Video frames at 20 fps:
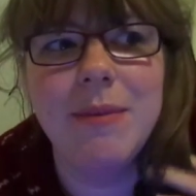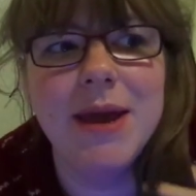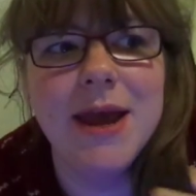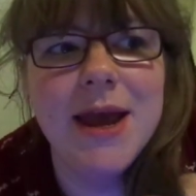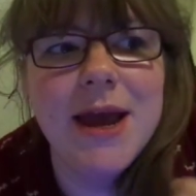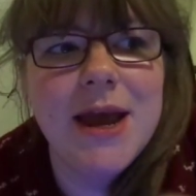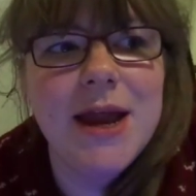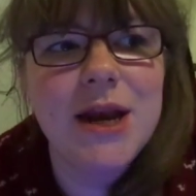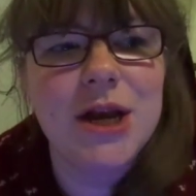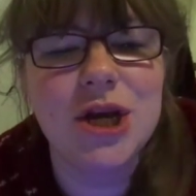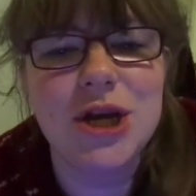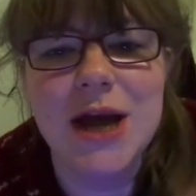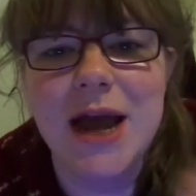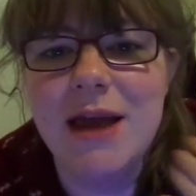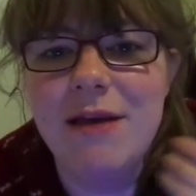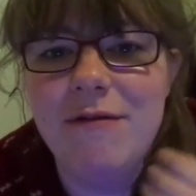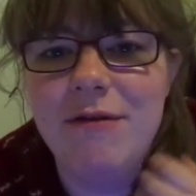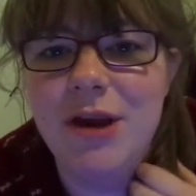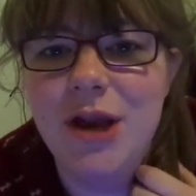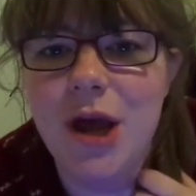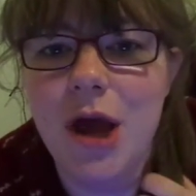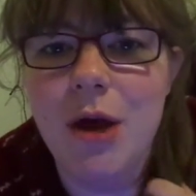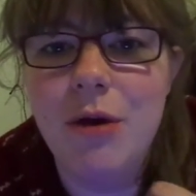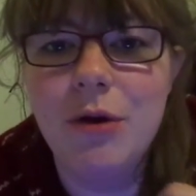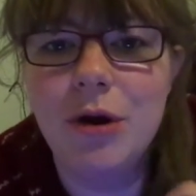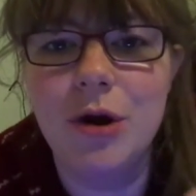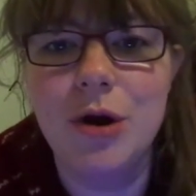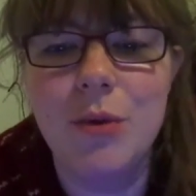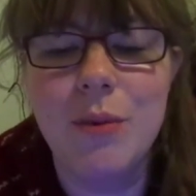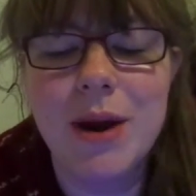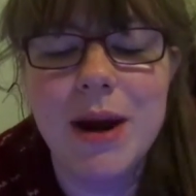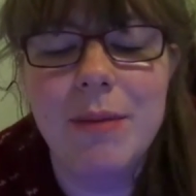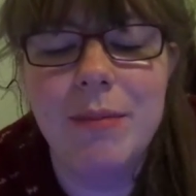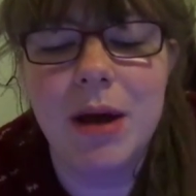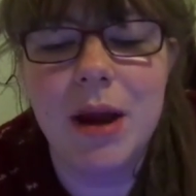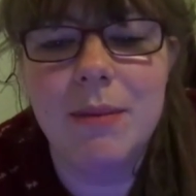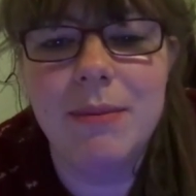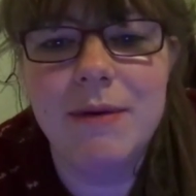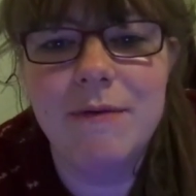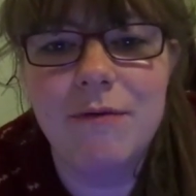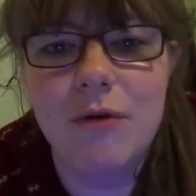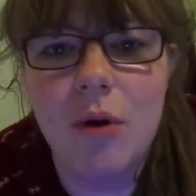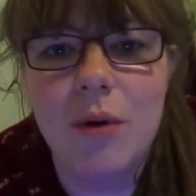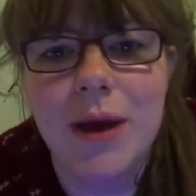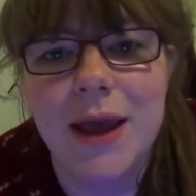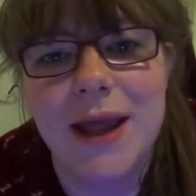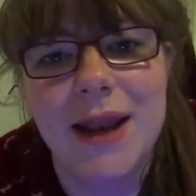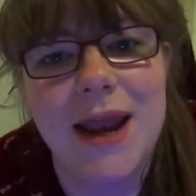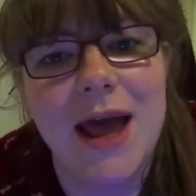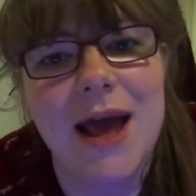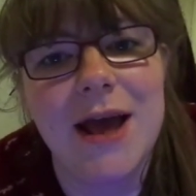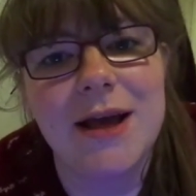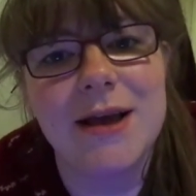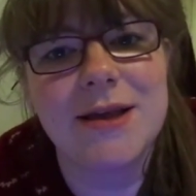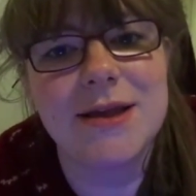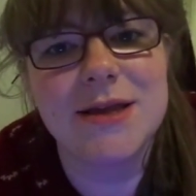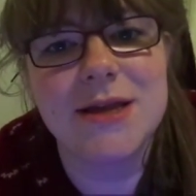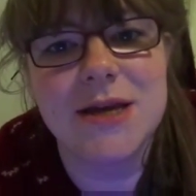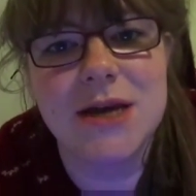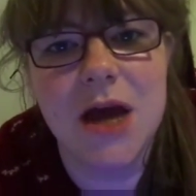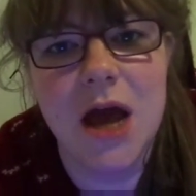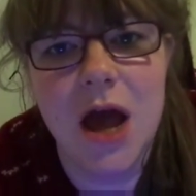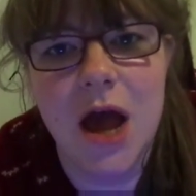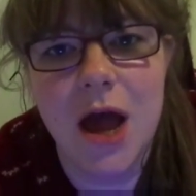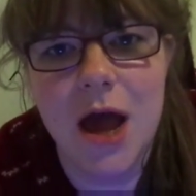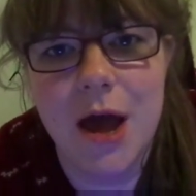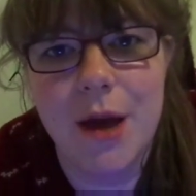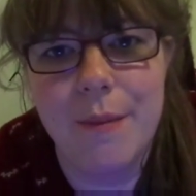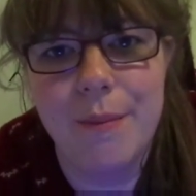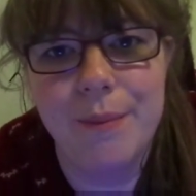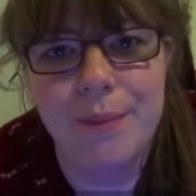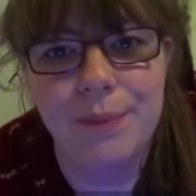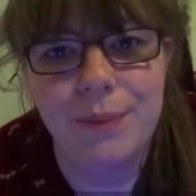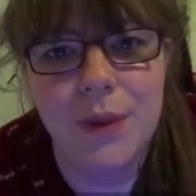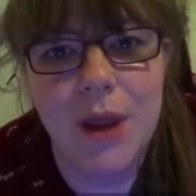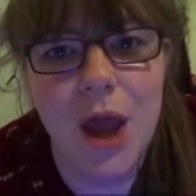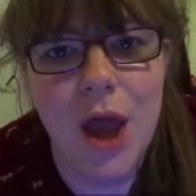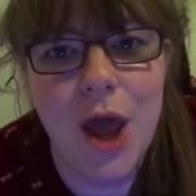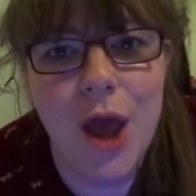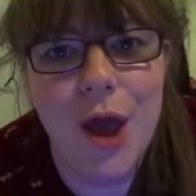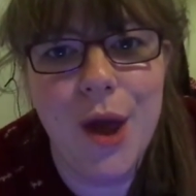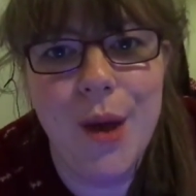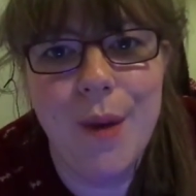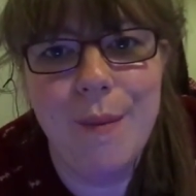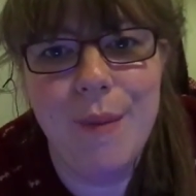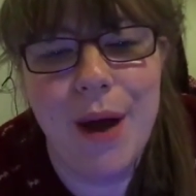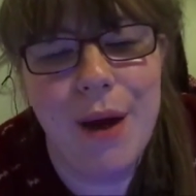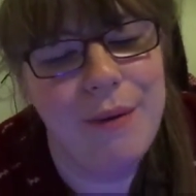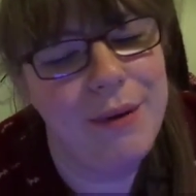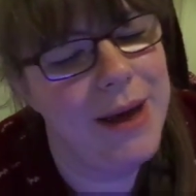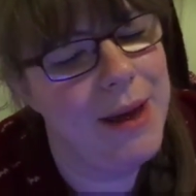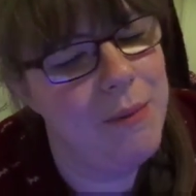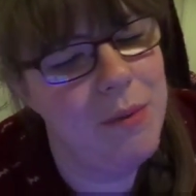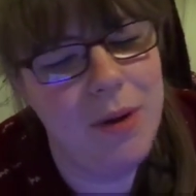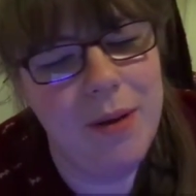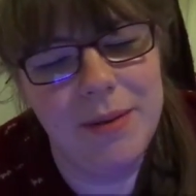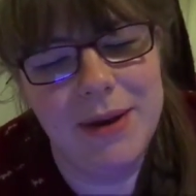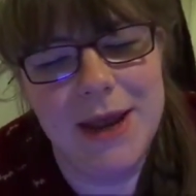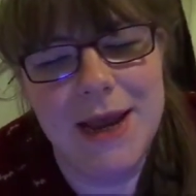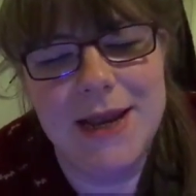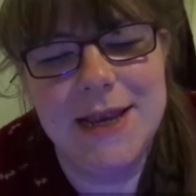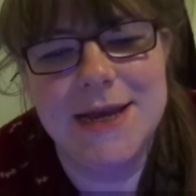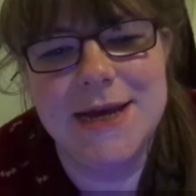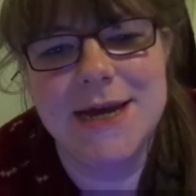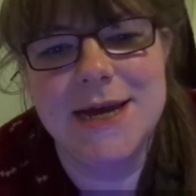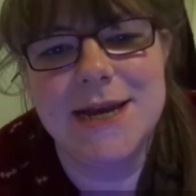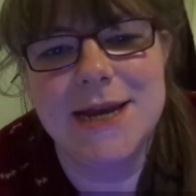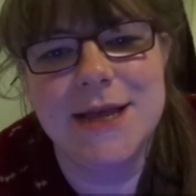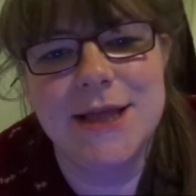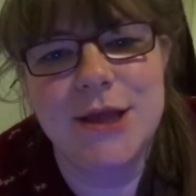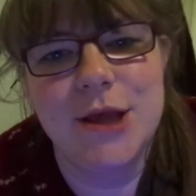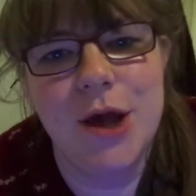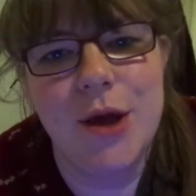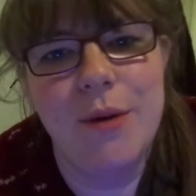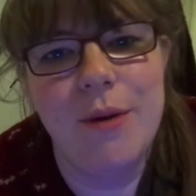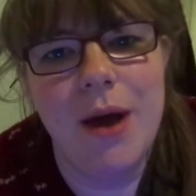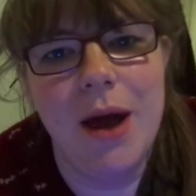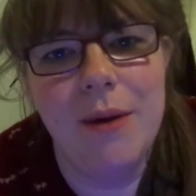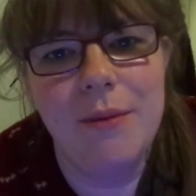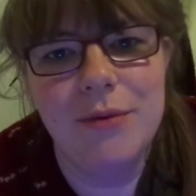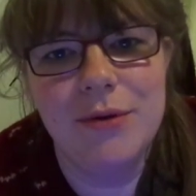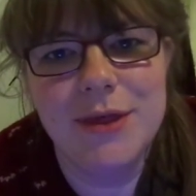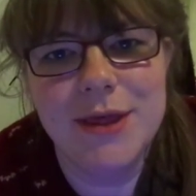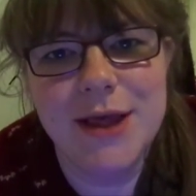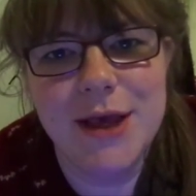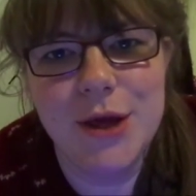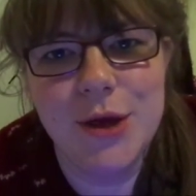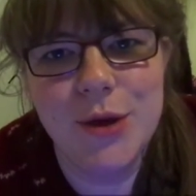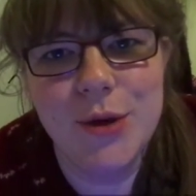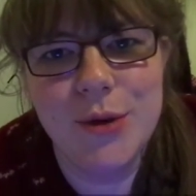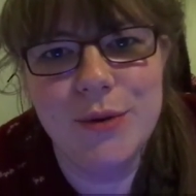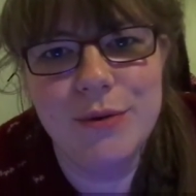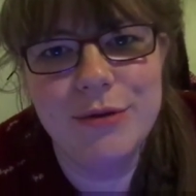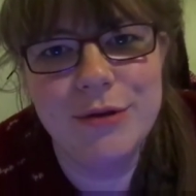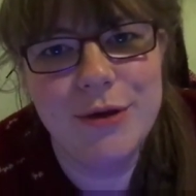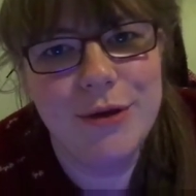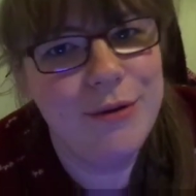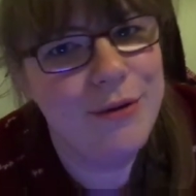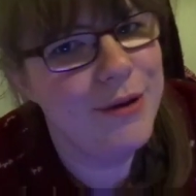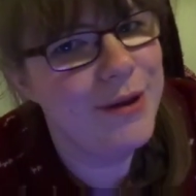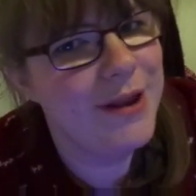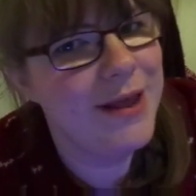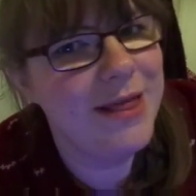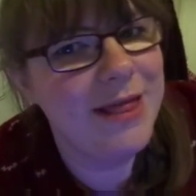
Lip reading: me in a chatty video. Don't know when I'm going to be vlogging next, but I will keep you updated. So I will see you soon.